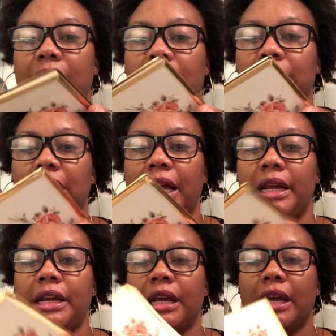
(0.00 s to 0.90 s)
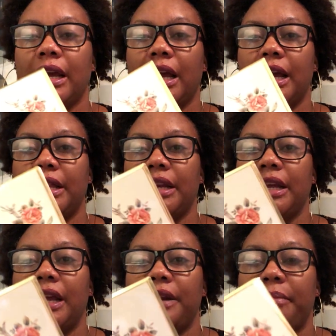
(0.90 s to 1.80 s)
the other side, and
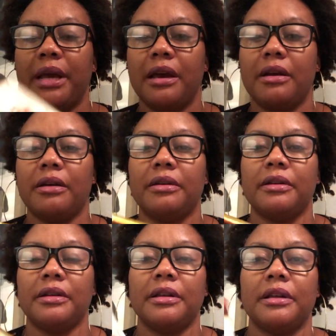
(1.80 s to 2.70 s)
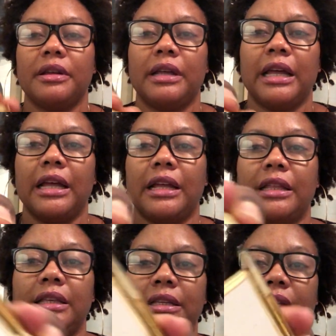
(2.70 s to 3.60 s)
then enamel
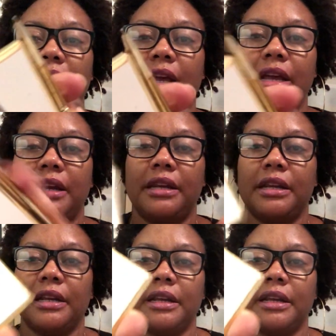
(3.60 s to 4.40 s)
this side.